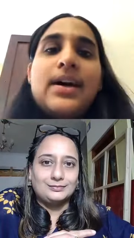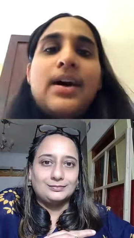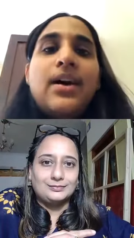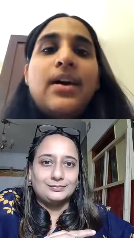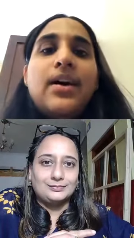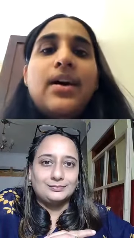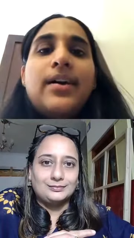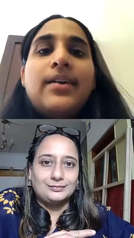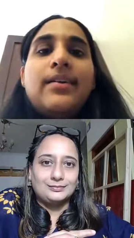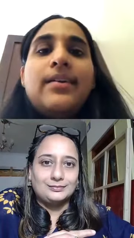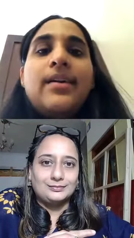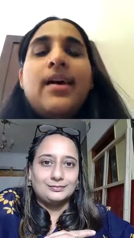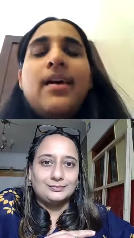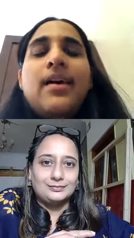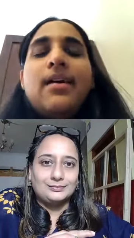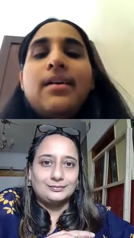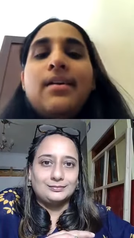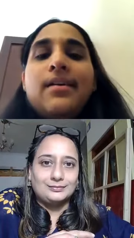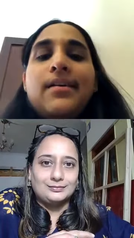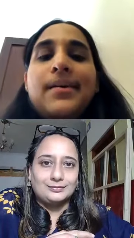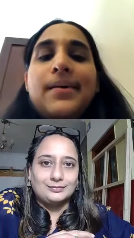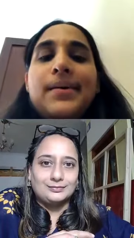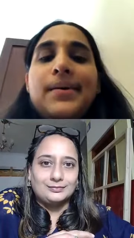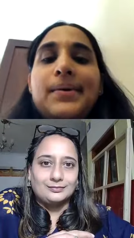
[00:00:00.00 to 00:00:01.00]
Speaker 1: are...
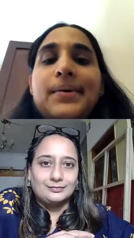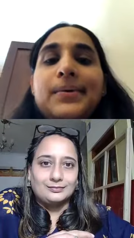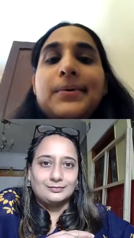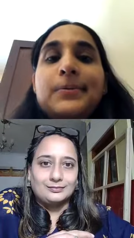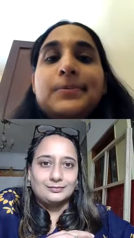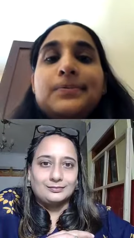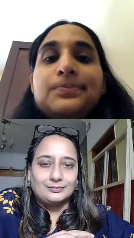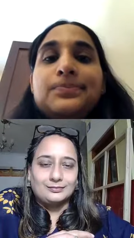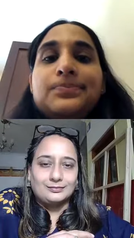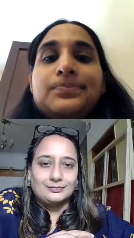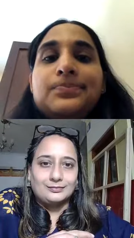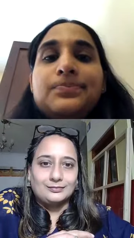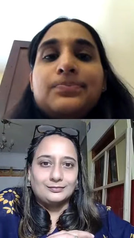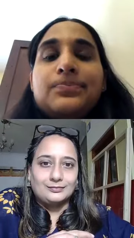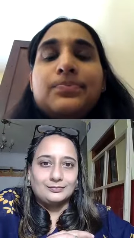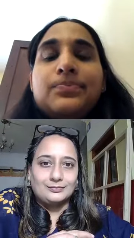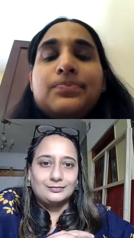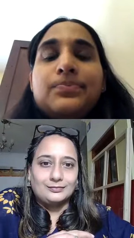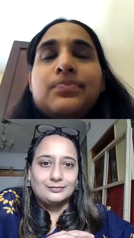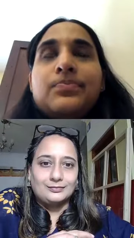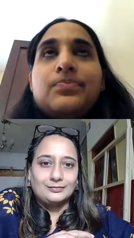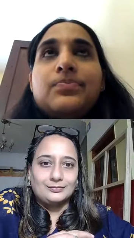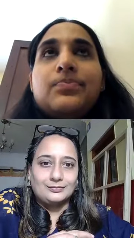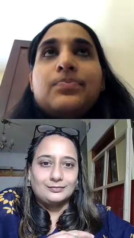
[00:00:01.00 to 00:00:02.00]
Um,
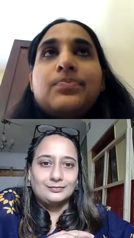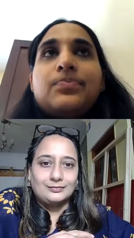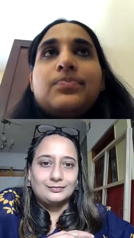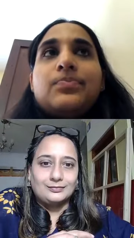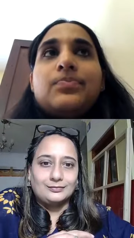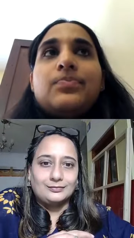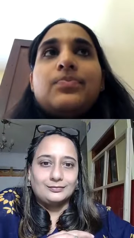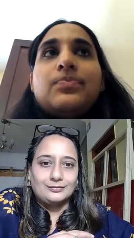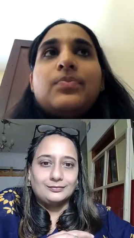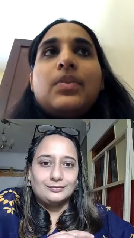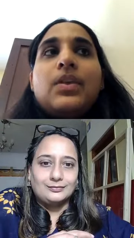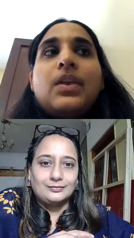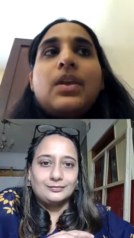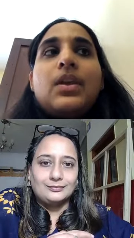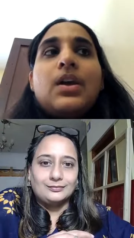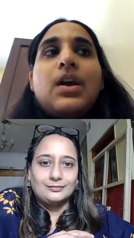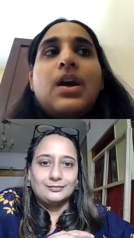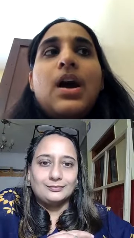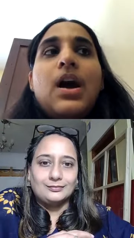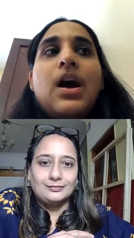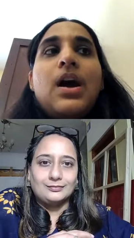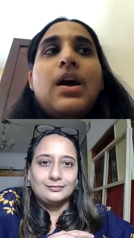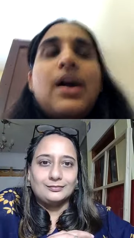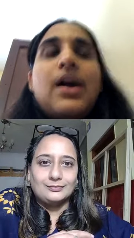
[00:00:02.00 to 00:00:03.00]

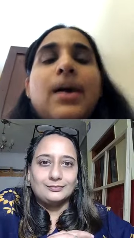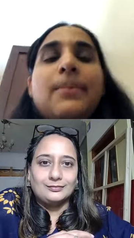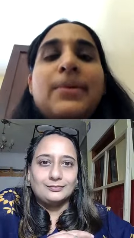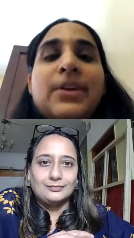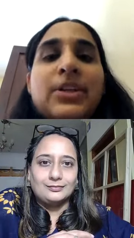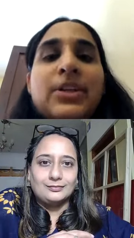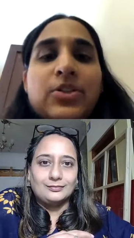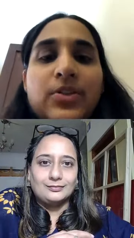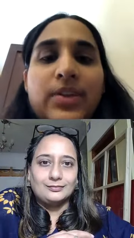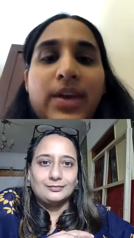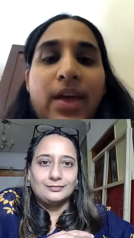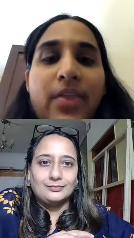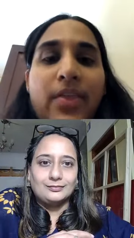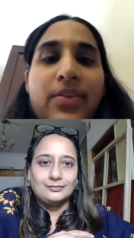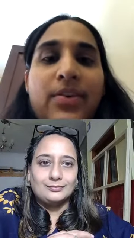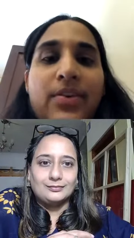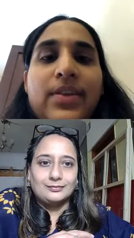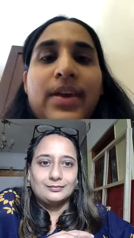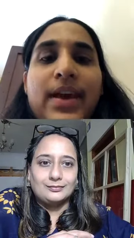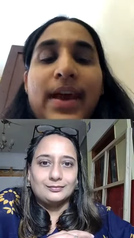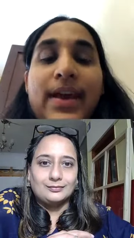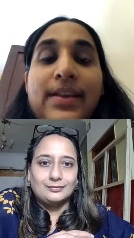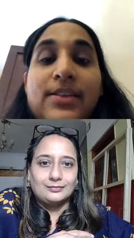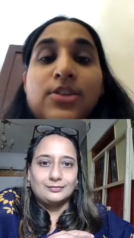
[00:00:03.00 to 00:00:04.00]
are coming together,
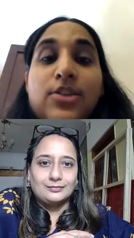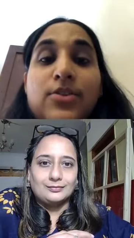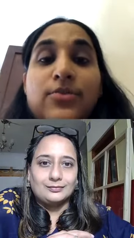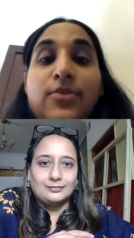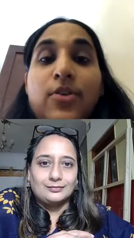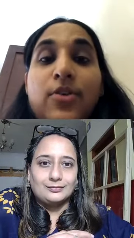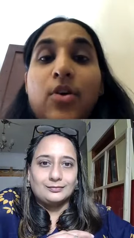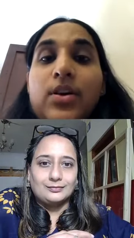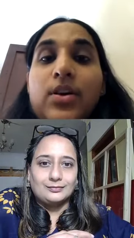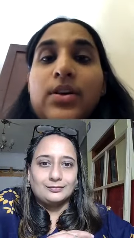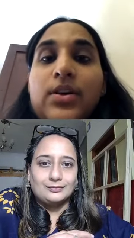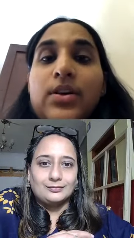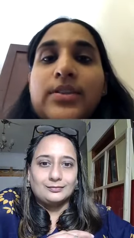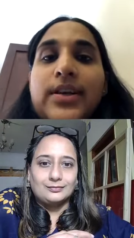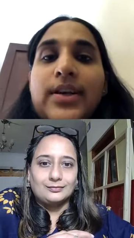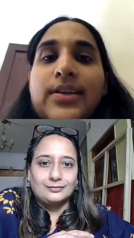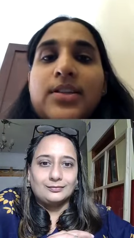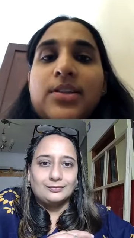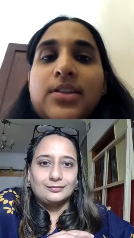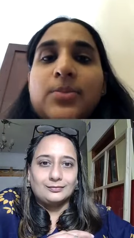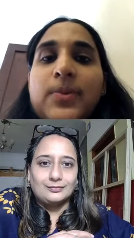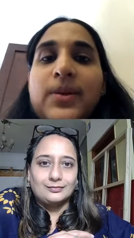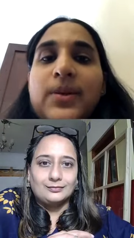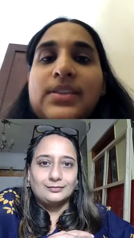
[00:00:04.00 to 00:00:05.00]
the heads of all
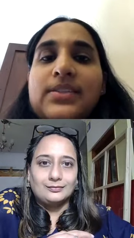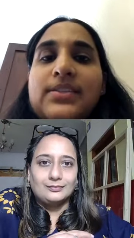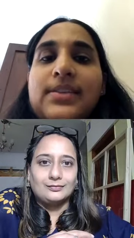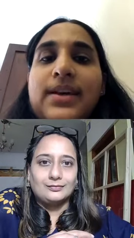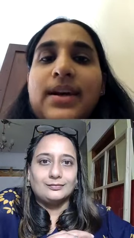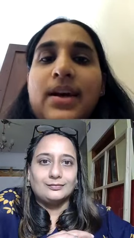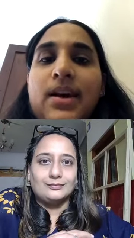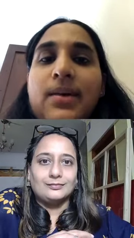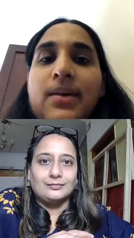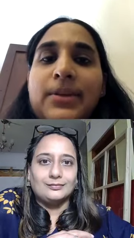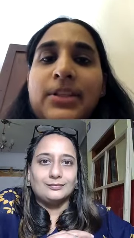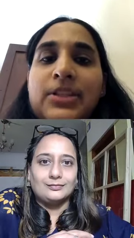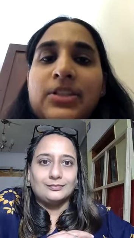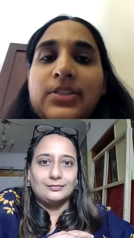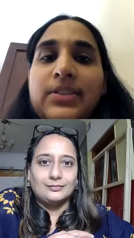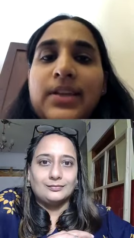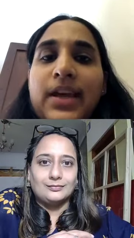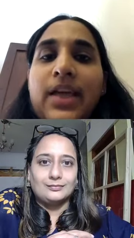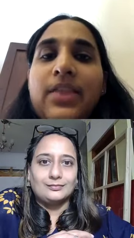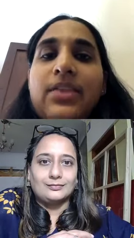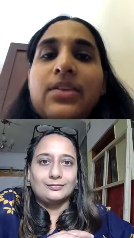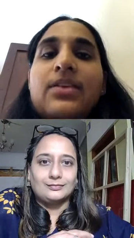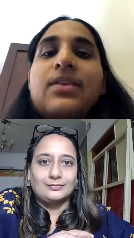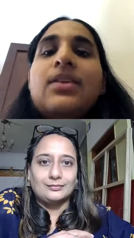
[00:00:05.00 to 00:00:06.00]
theatre spaces are coming
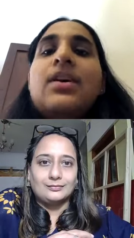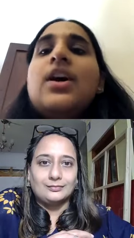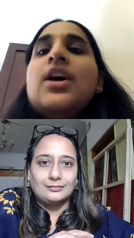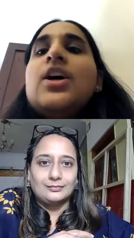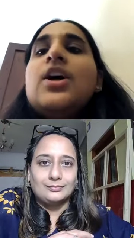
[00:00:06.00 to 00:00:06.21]
together